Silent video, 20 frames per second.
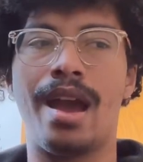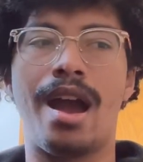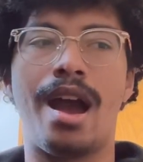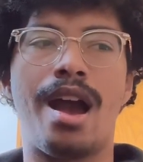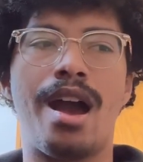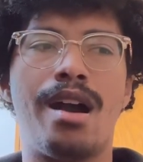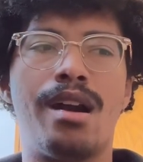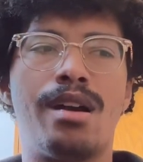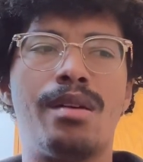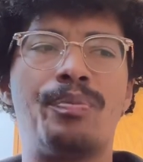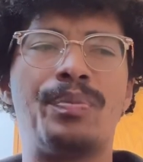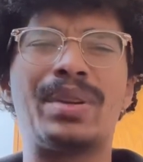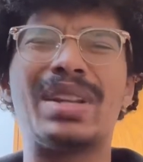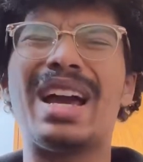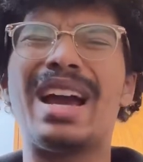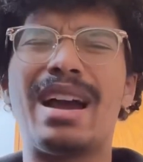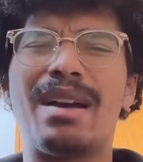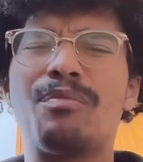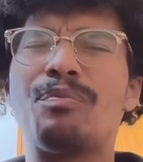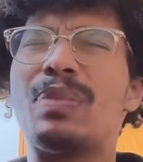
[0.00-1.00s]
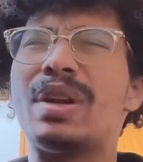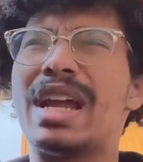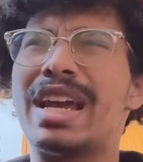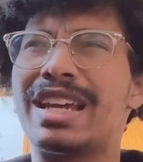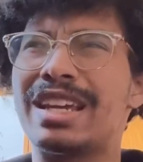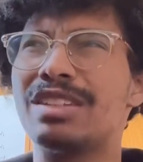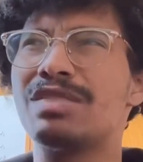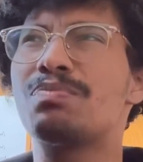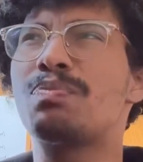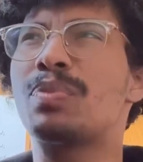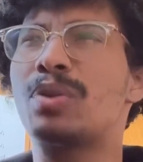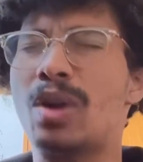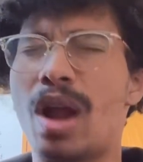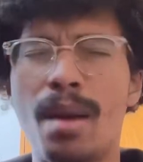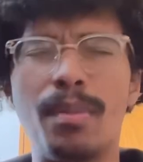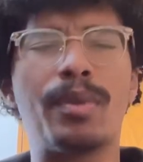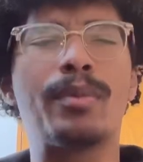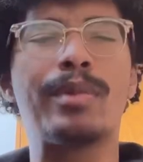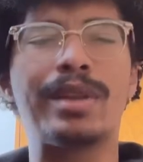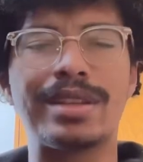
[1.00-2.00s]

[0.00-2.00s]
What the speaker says: but I could probably